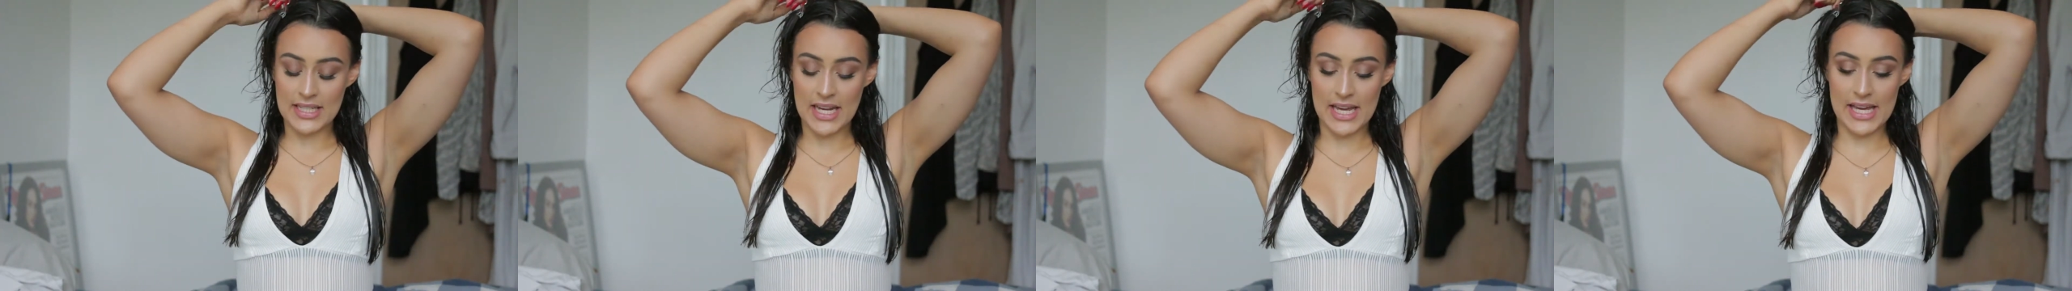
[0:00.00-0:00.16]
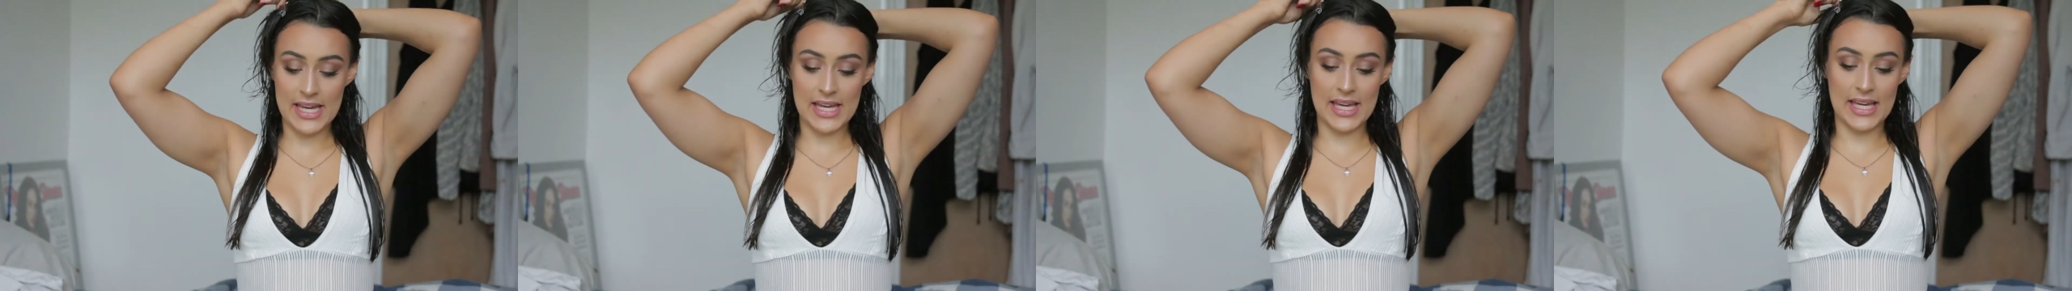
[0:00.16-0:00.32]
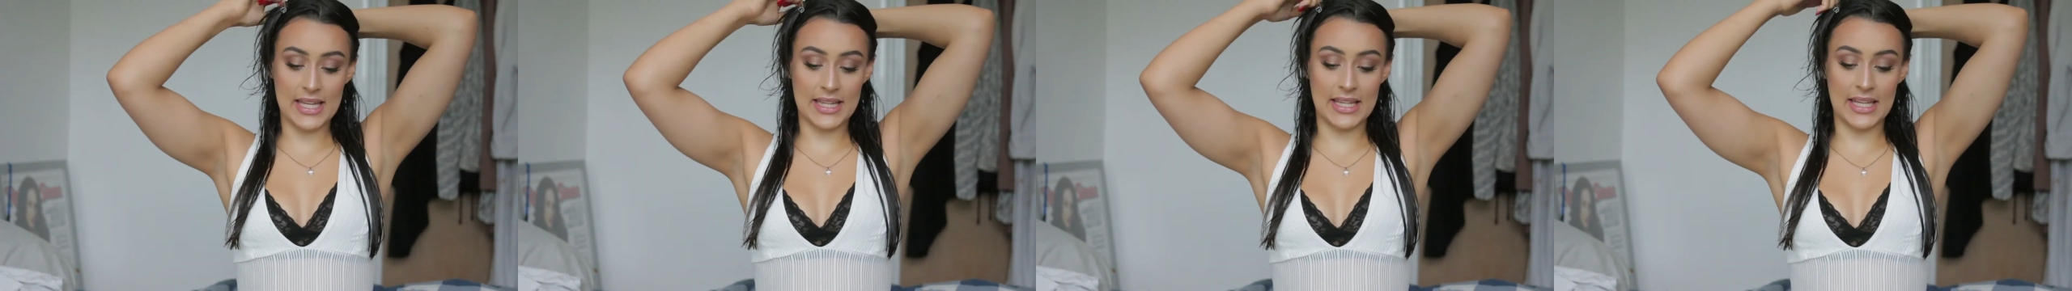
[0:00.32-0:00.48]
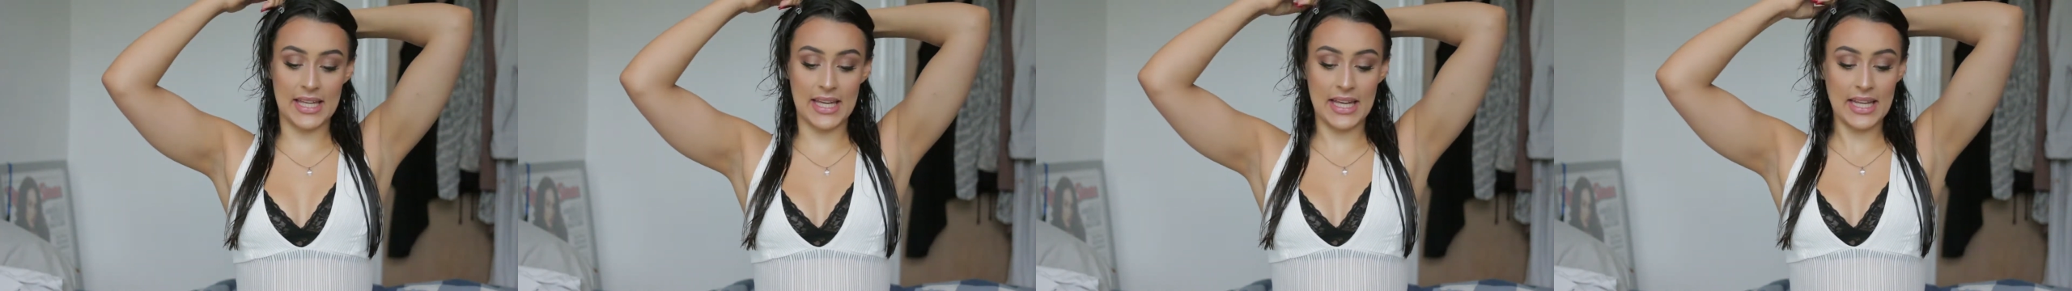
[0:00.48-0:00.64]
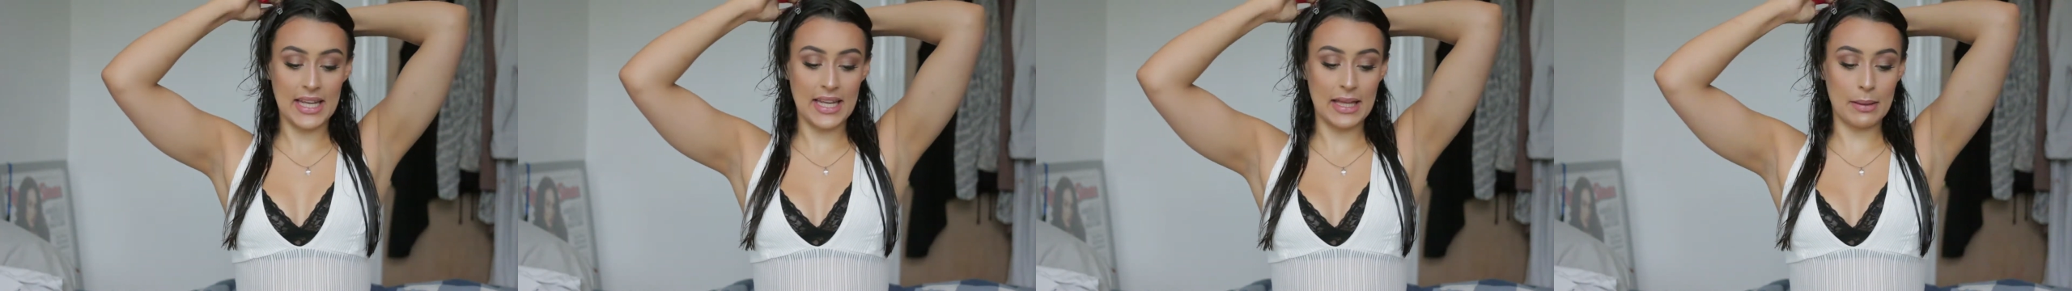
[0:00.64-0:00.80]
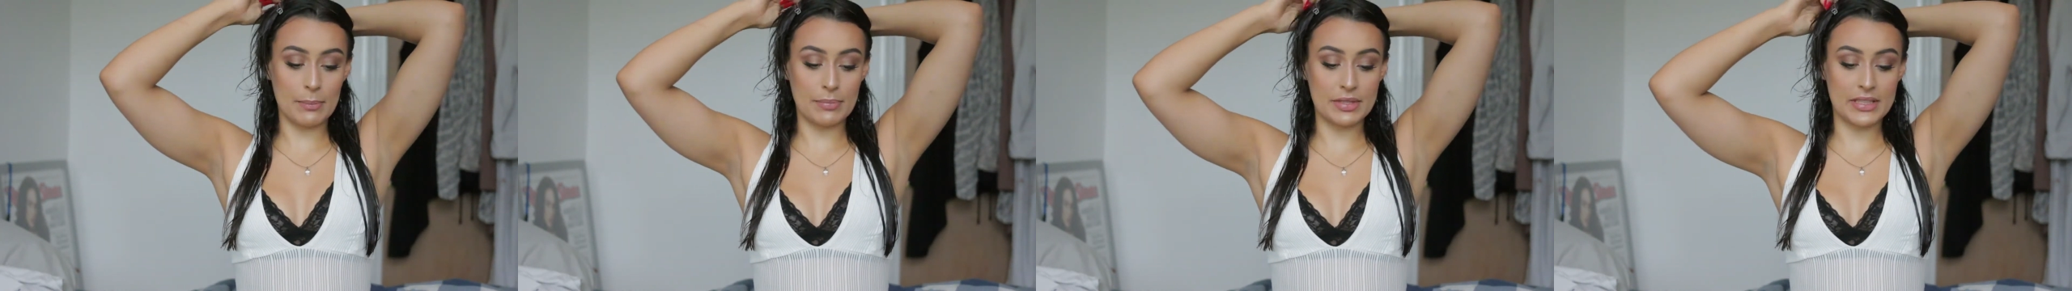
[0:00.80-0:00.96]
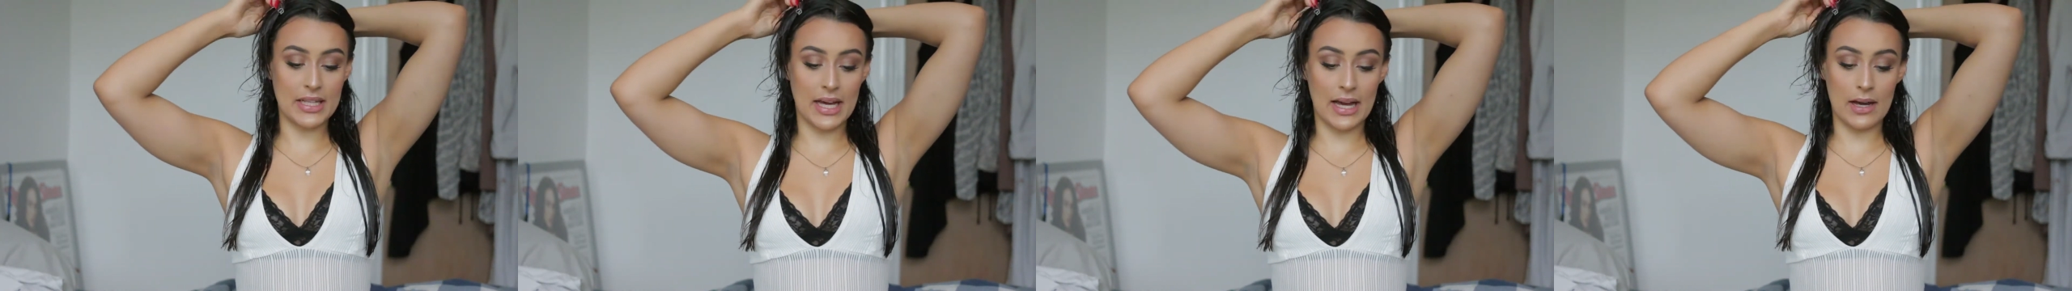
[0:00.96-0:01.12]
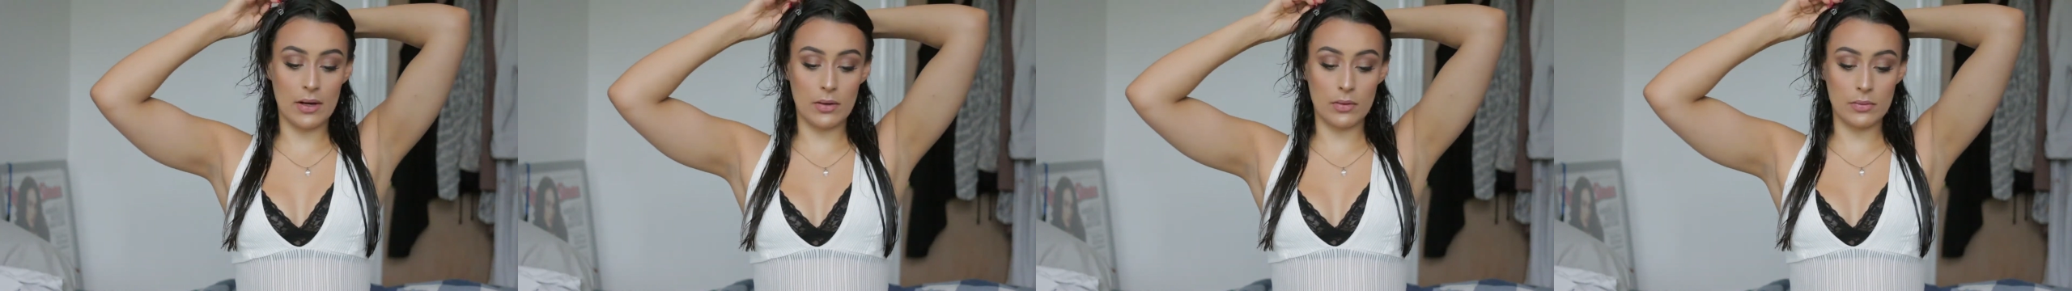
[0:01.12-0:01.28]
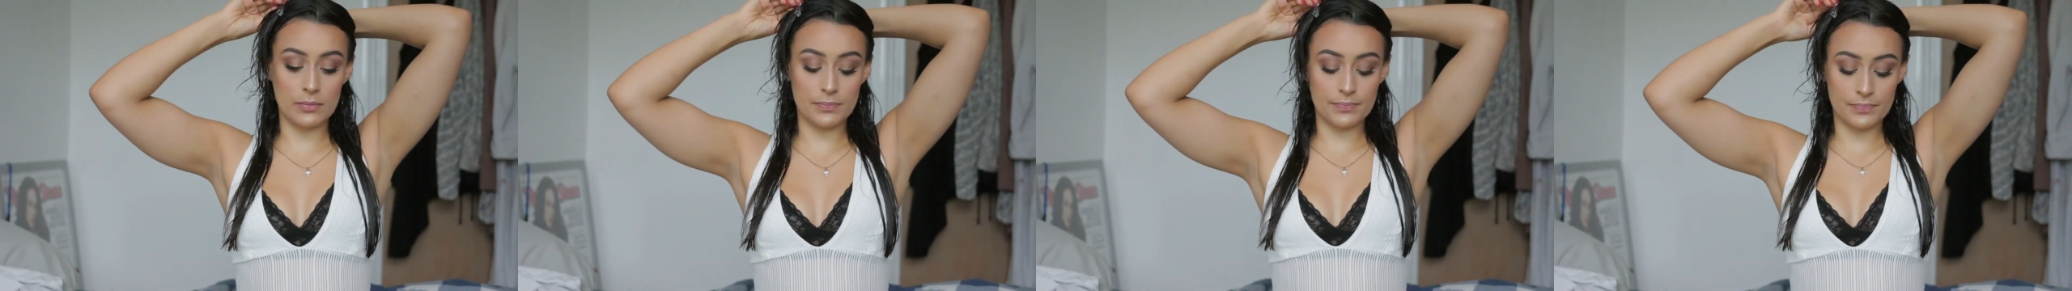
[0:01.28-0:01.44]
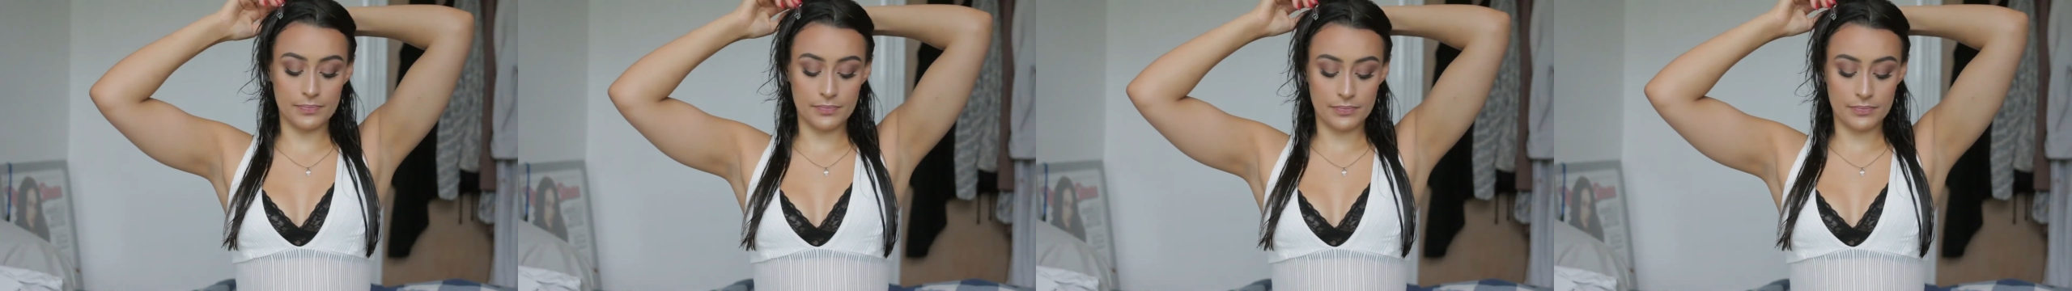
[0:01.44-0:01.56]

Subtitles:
take the clips out.